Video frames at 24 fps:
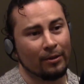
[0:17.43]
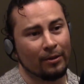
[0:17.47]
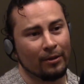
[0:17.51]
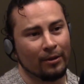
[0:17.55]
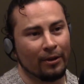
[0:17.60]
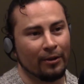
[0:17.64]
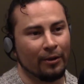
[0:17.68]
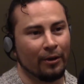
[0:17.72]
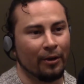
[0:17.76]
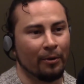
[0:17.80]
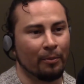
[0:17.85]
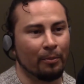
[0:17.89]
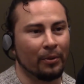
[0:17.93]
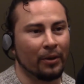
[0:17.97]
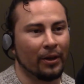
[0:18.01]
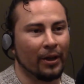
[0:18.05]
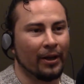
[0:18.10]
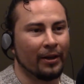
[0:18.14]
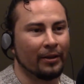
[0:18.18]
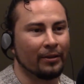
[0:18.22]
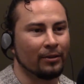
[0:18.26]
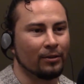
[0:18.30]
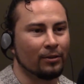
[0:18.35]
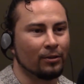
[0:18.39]
an
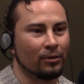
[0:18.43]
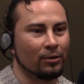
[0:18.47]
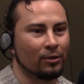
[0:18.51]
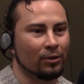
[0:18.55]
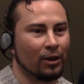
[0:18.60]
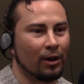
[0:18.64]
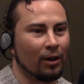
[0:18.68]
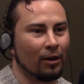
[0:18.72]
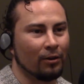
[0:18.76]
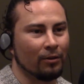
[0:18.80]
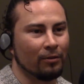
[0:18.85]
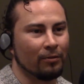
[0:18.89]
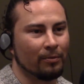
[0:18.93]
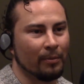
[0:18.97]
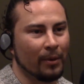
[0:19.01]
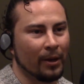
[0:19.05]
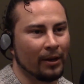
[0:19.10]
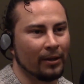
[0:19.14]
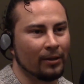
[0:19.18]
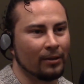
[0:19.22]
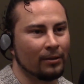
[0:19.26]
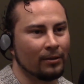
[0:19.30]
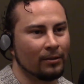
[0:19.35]
unplanned child of mine